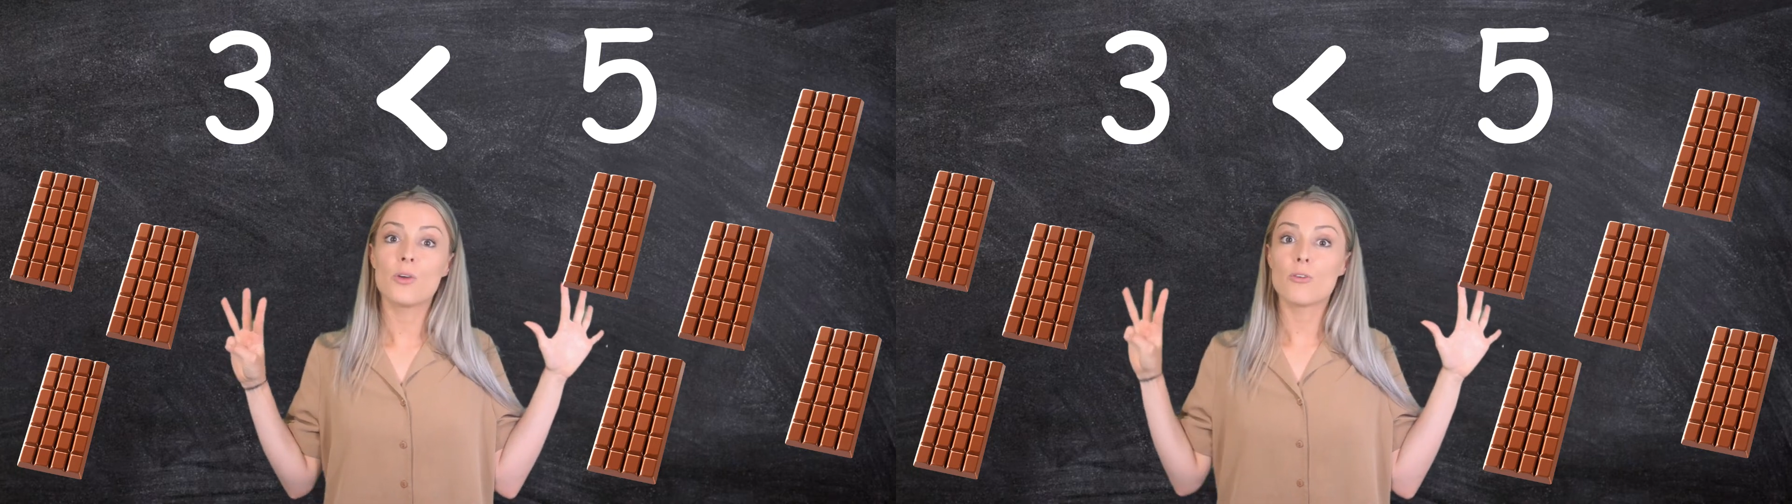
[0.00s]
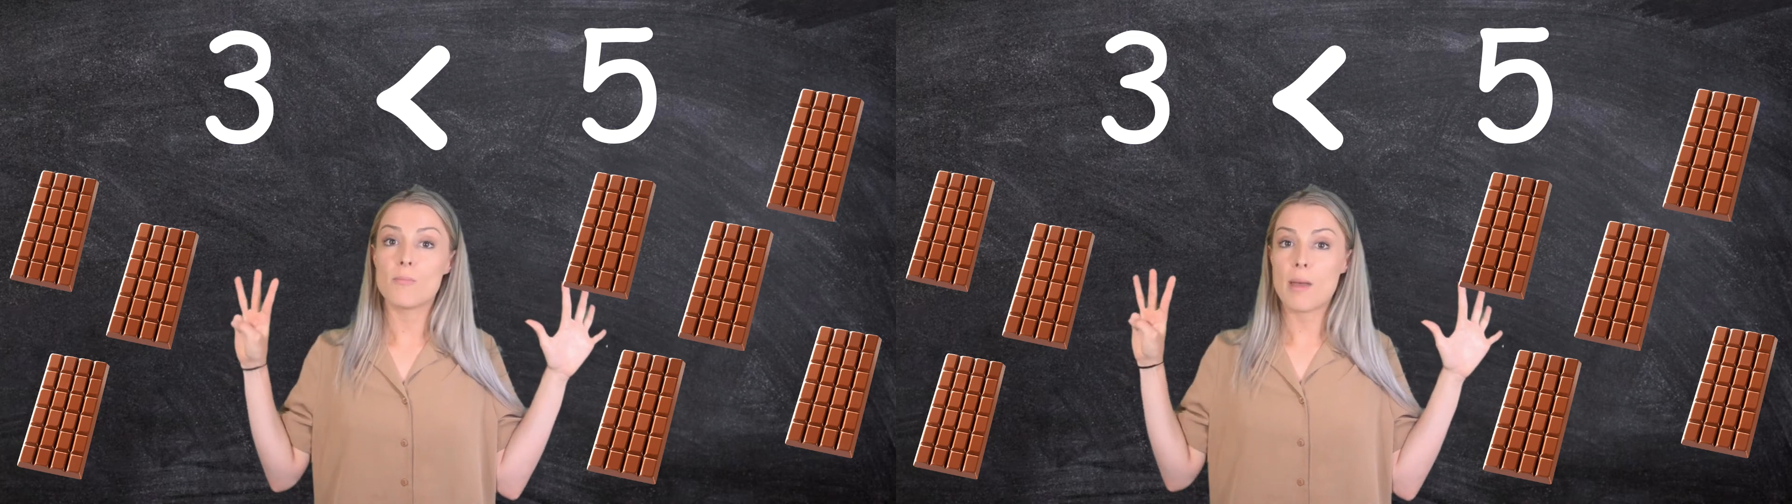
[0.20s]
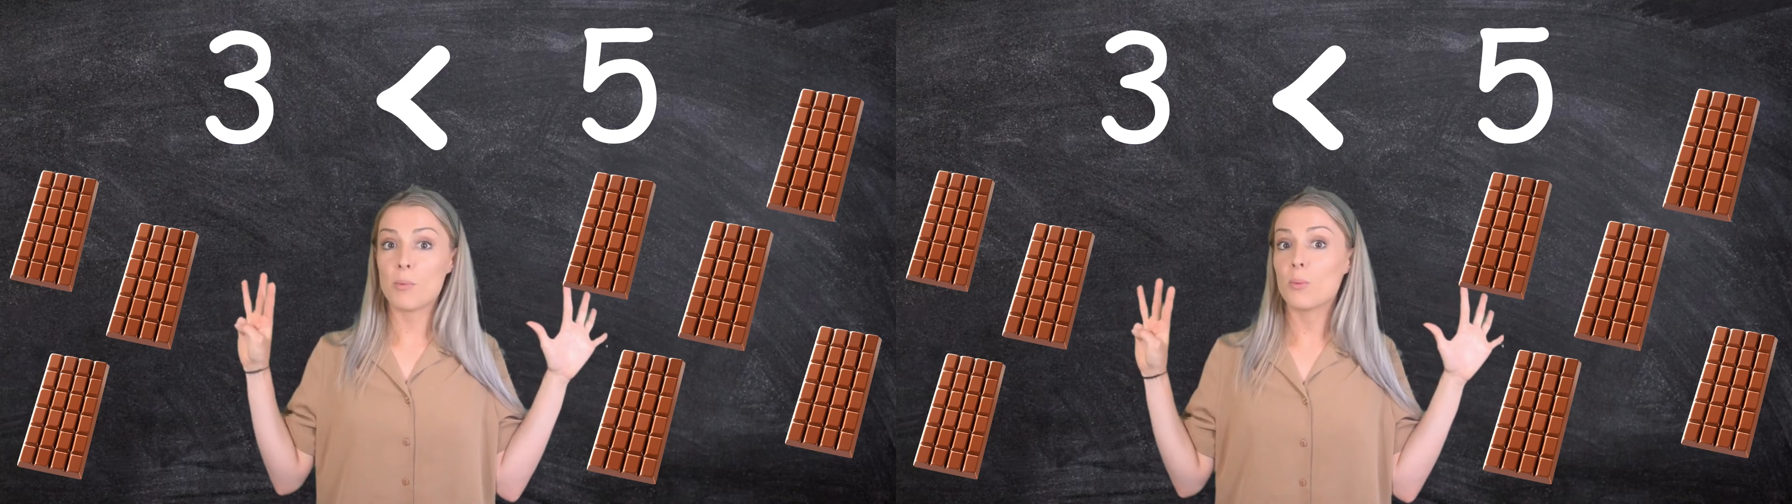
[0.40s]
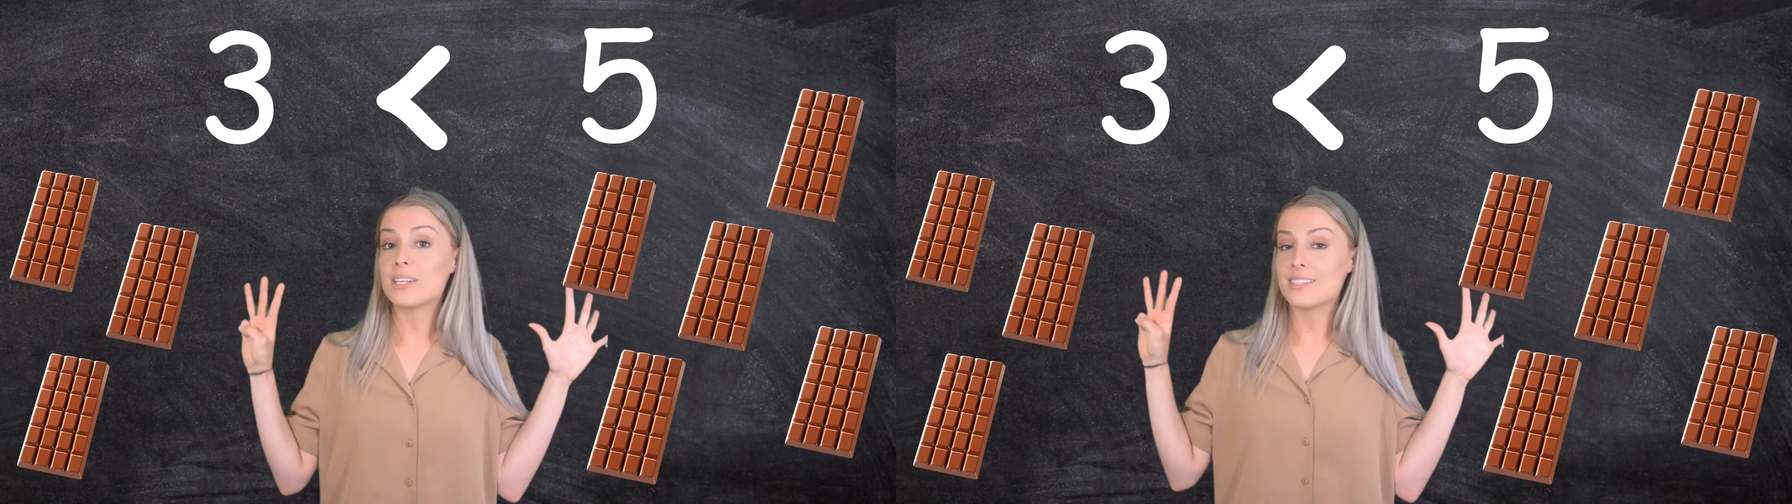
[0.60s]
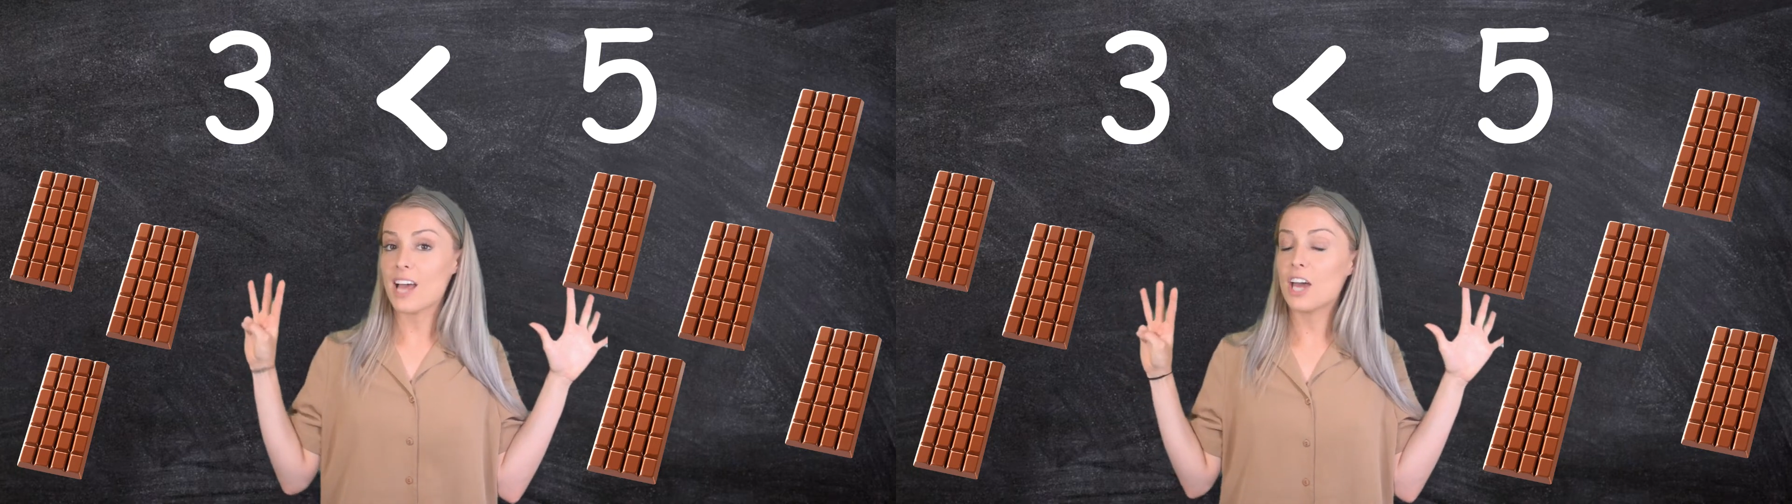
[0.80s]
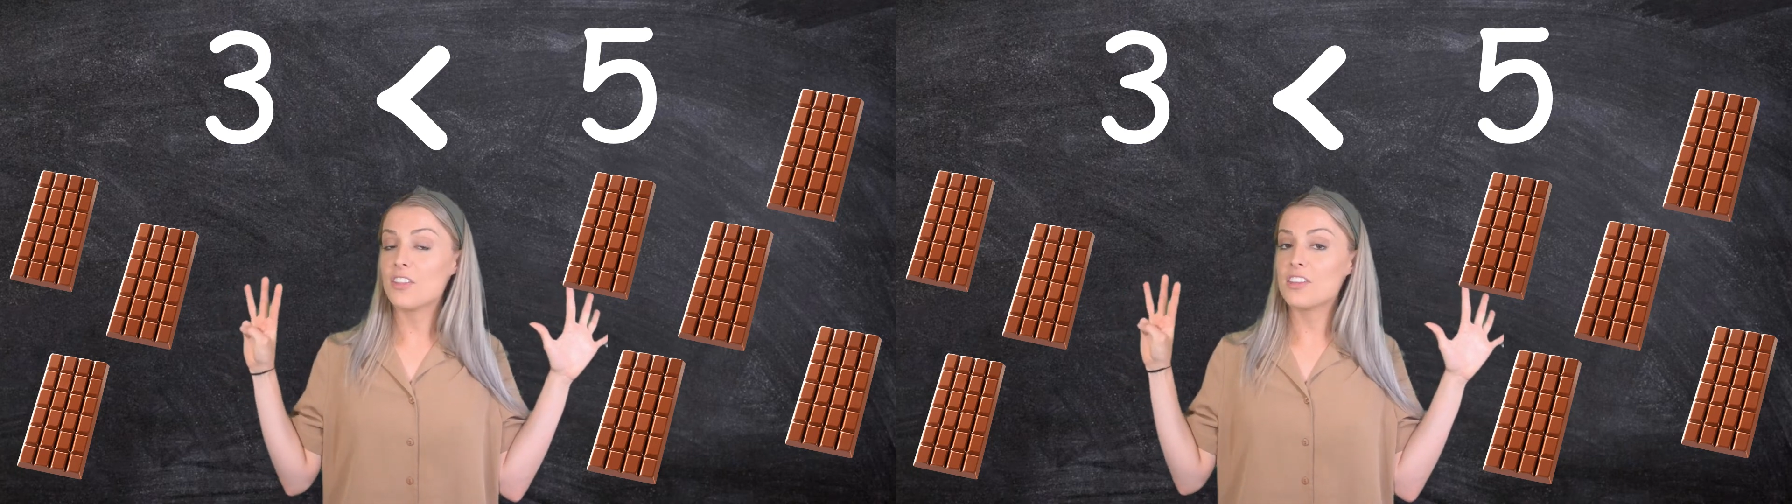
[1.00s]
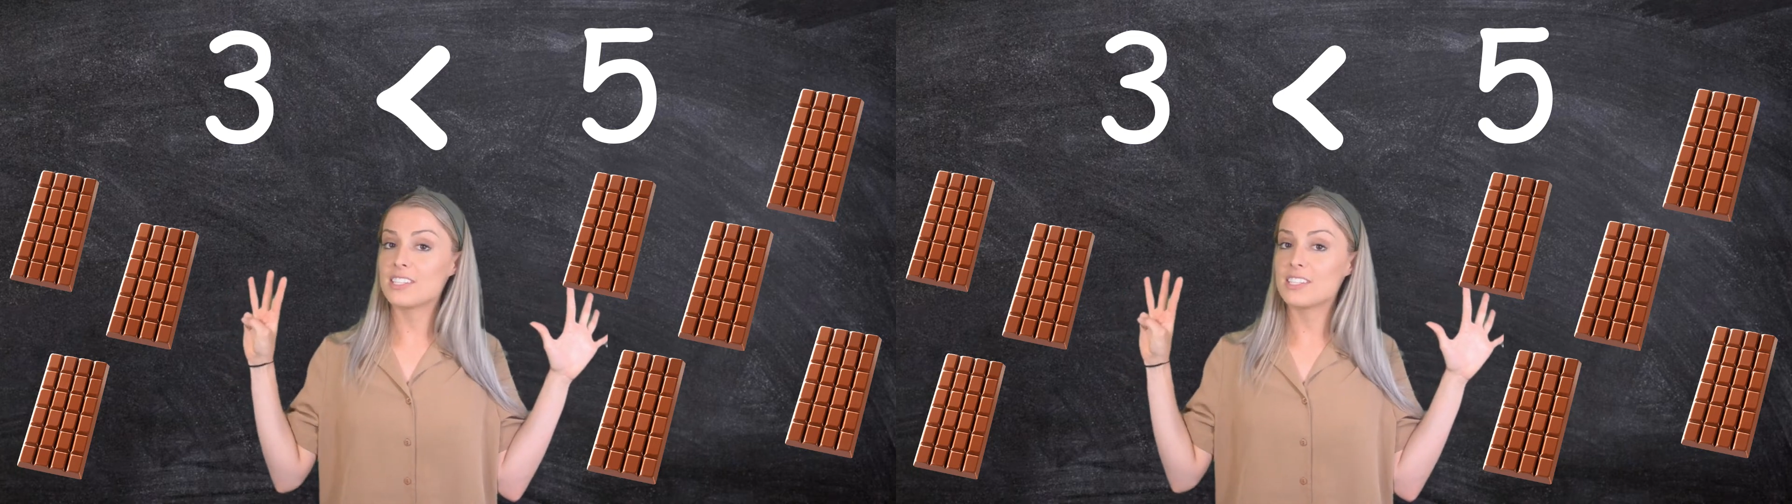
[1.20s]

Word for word: remember we start on this